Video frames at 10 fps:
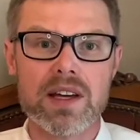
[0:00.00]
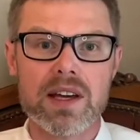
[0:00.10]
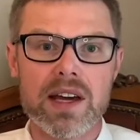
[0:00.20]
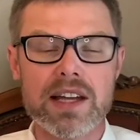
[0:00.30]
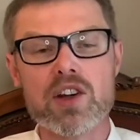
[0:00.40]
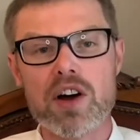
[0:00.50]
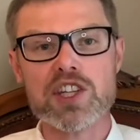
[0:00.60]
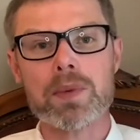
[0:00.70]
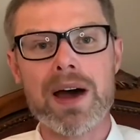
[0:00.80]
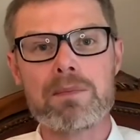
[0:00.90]
He talks
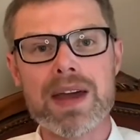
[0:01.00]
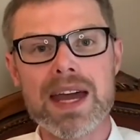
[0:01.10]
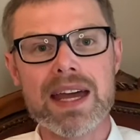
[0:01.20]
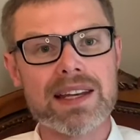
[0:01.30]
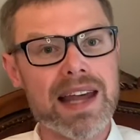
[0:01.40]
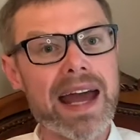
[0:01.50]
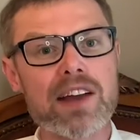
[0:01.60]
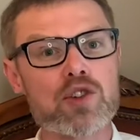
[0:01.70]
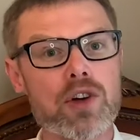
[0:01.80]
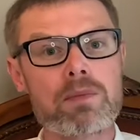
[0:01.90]
about being in
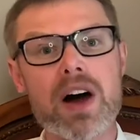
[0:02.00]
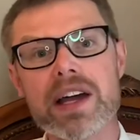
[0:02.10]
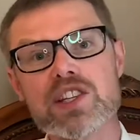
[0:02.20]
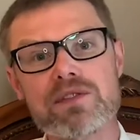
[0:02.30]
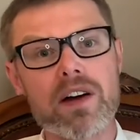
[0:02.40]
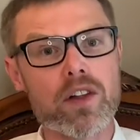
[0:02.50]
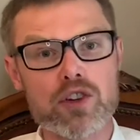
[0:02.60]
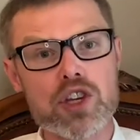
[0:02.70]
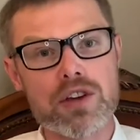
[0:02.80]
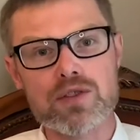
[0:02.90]
danger among his fellow
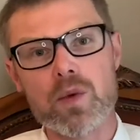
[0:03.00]
Jews.